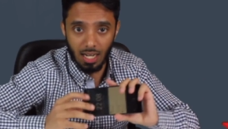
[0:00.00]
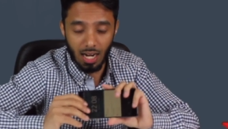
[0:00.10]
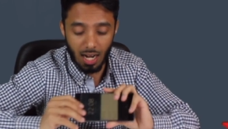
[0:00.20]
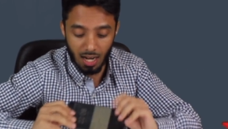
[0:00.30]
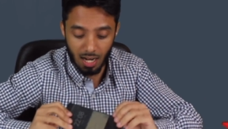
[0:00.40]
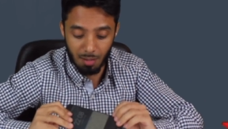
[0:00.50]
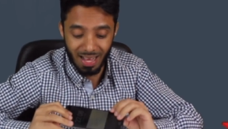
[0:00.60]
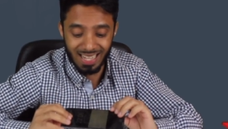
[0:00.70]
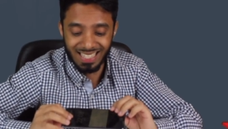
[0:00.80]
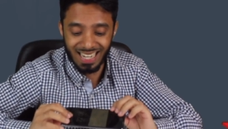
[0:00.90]

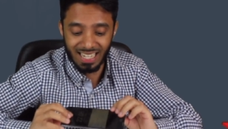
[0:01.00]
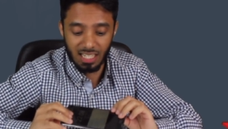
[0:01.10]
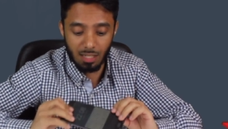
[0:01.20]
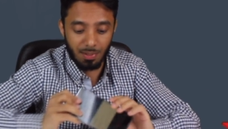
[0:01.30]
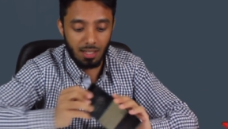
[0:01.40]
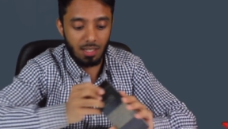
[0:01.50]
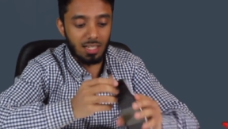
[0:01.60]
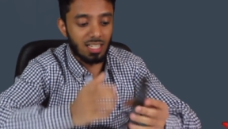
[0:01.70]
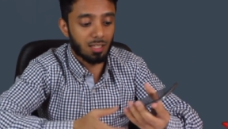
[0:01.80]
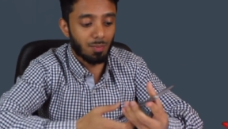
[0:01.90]
and
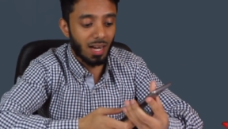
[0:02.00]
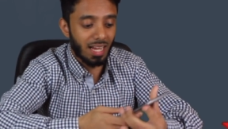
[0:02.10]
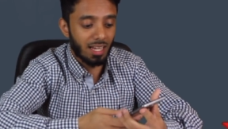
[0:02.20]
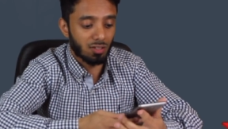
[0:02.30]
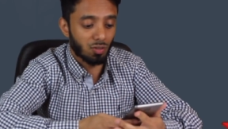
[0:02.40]
1080p display,